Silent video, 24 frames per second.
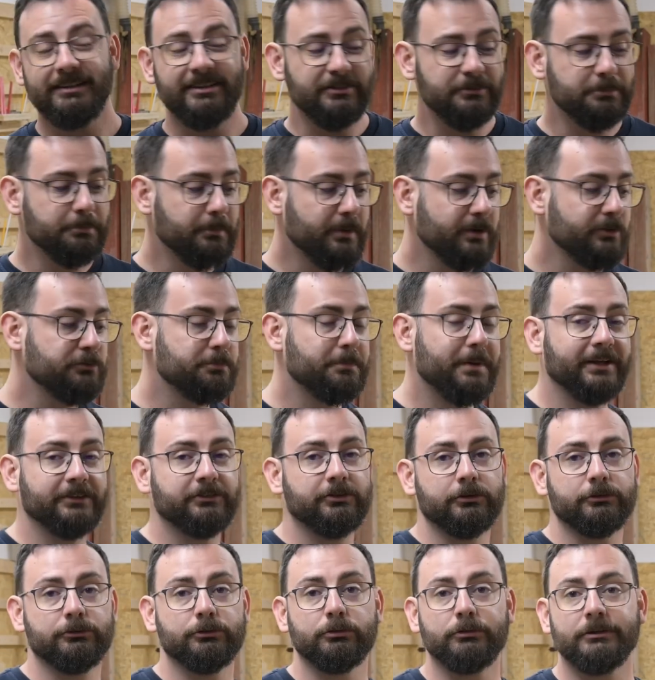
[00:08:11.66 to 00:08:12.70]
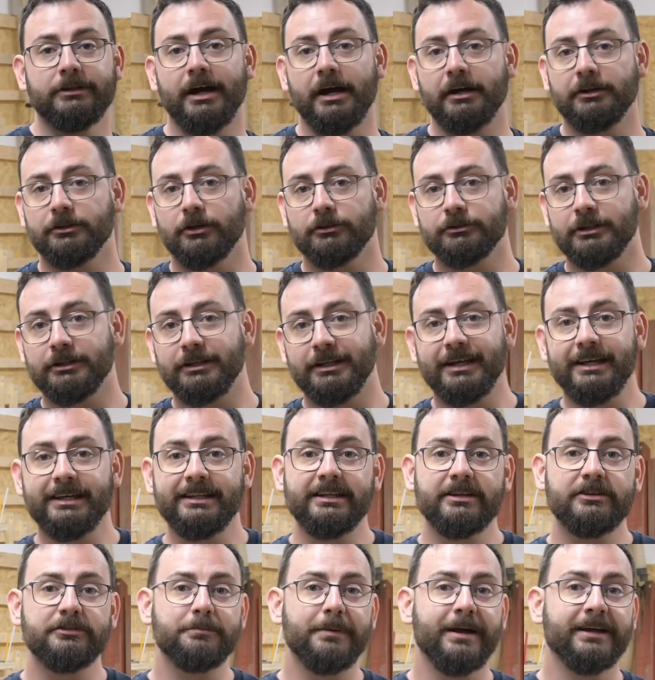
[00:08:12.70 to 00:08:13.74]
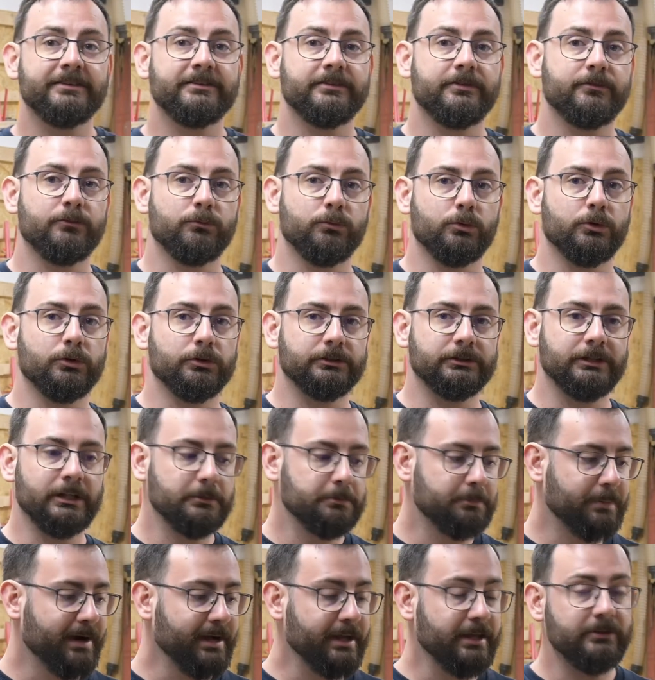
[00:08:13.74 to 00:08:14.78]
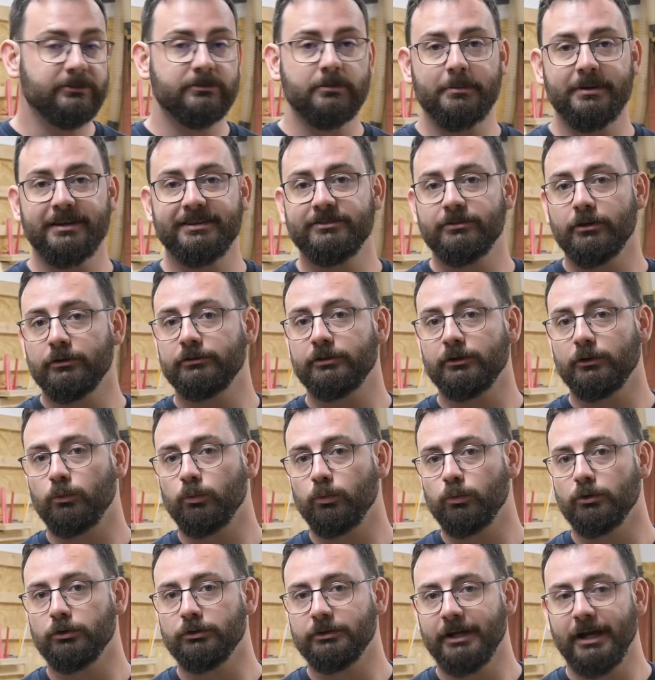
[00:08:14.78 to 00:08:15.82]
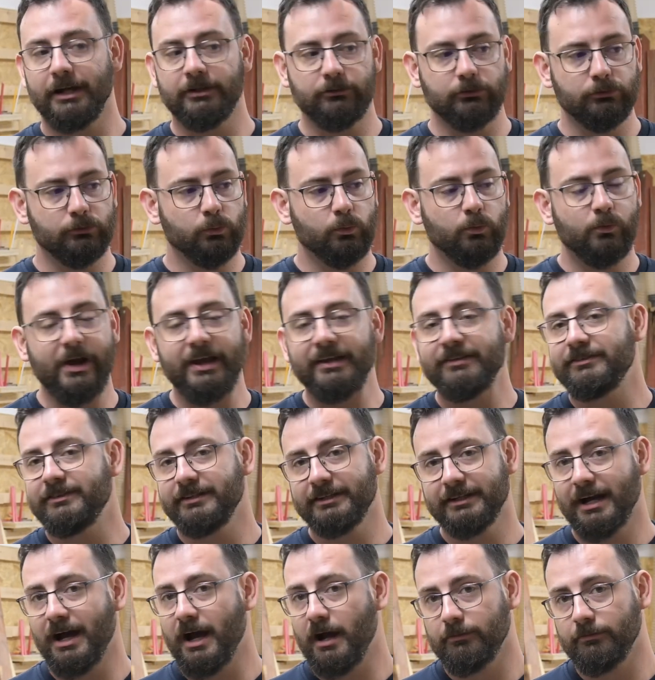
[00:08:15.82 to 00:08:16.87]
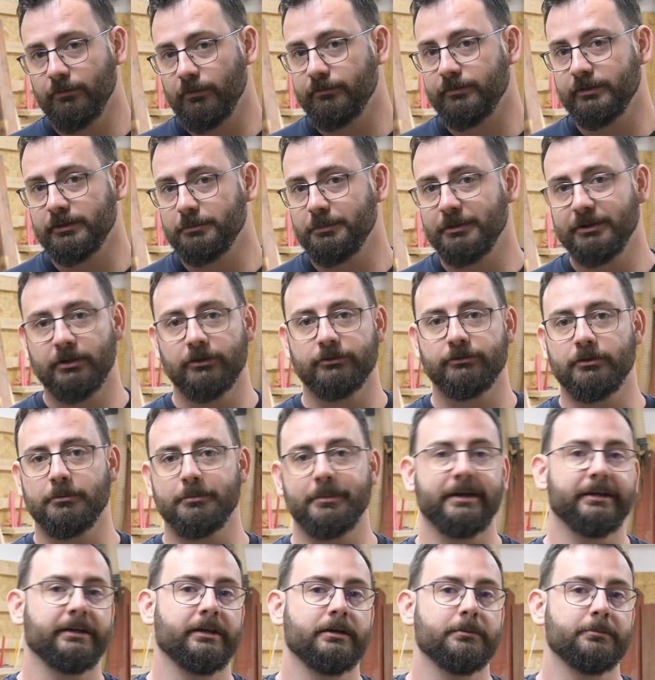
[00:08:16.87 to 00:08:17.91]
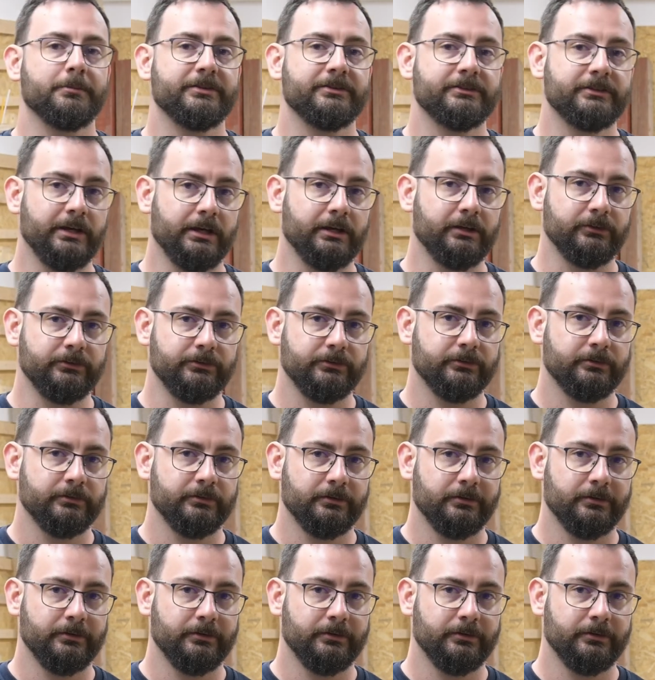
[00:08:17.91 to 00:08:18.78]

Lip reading: And it is much better to learn on an inexpensive wood than buying some exotic wood and just wasting half of it because you're making mistakes.